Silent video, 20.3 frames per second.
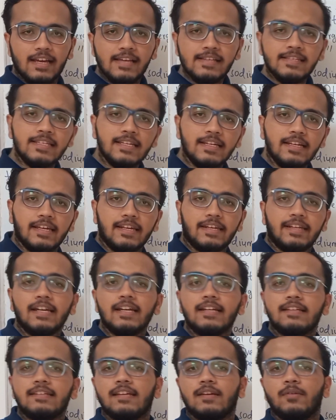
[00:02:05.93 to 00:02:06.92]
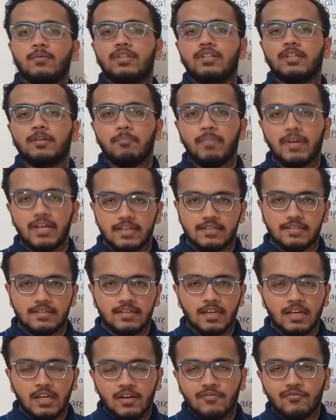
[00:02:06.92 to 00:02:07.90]
acid reacting with a
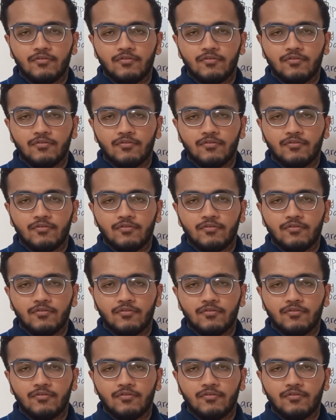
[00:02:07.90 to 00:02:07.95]
base